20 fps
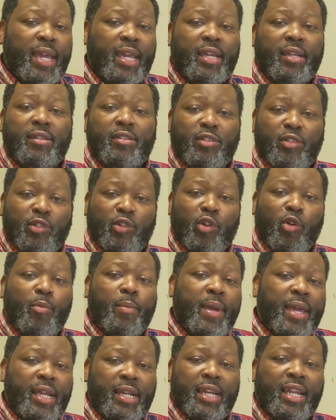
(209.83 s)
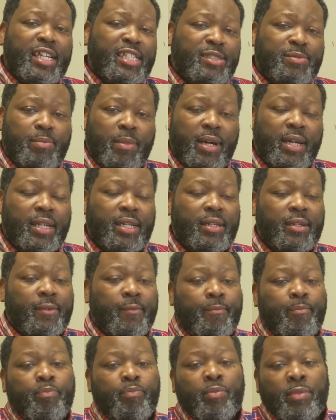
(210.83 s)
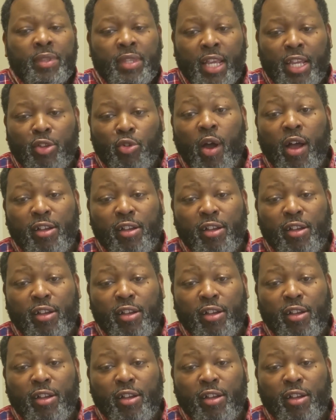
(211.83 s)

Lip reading: and you may, make less money.